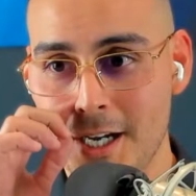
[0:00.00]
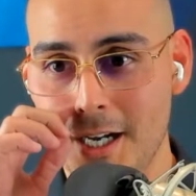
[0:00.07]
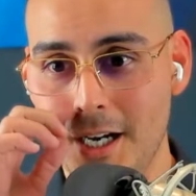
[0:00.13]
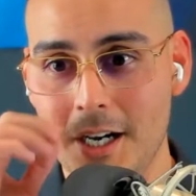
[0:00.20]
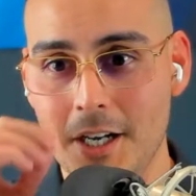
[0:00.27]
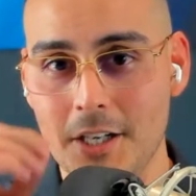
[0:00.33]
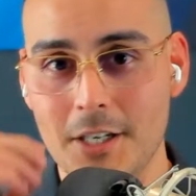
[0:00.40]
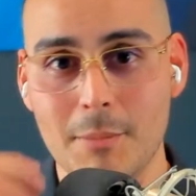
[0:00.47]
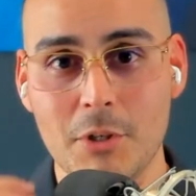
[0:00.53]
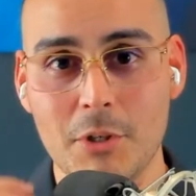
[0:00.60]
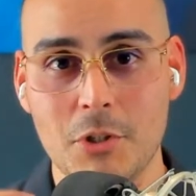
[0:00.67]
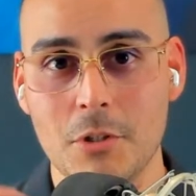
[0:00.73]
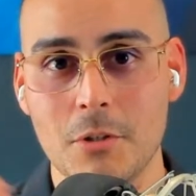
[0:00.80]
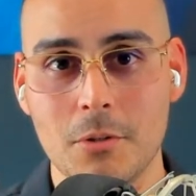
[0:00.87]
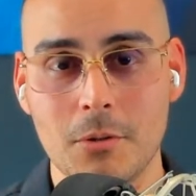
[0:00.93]
Number
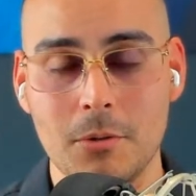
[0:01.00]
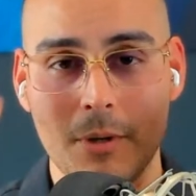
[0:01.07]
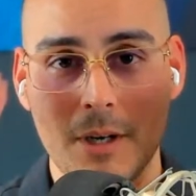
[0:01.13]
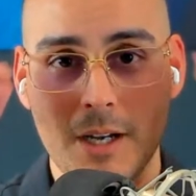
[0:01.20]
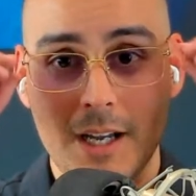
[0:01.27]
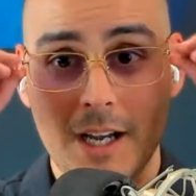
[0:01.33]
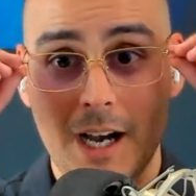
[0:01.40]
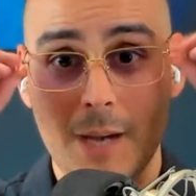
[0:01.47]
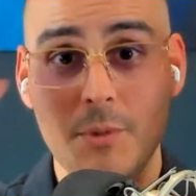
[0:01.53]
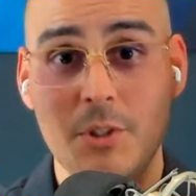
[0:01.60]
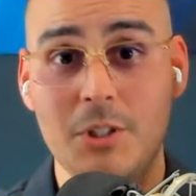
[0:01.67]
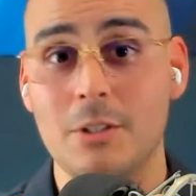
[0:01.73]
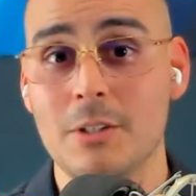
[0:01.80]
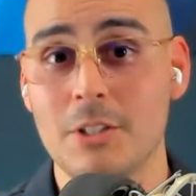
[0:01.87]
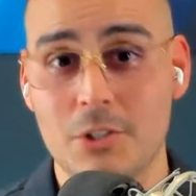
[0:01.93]
two, I'm
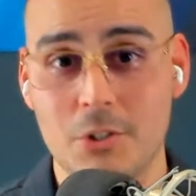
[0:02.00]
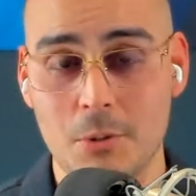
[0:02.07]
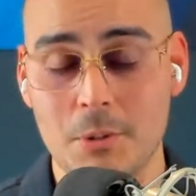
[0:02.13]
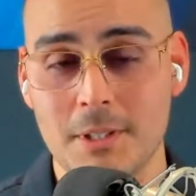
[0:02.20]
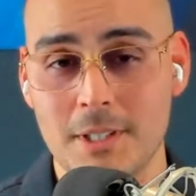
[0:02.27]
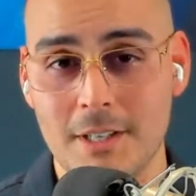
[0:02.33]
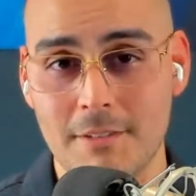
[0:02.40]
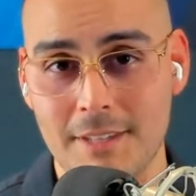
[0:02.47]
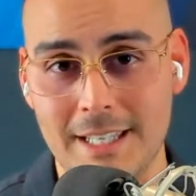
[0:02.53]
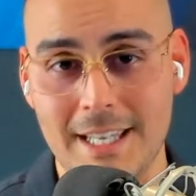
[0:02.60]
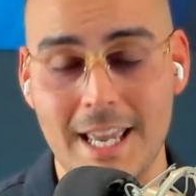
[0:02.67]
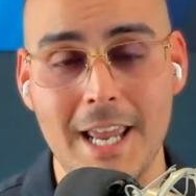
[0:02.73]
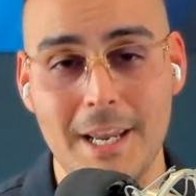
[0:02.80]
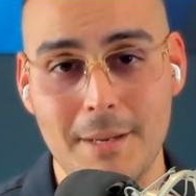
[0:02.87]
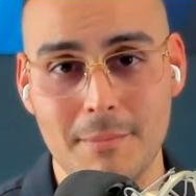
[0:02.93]
still a student of the
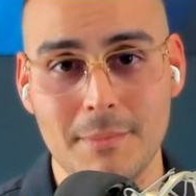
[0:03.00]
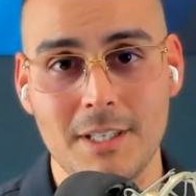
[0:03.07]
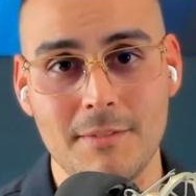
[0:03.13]
game,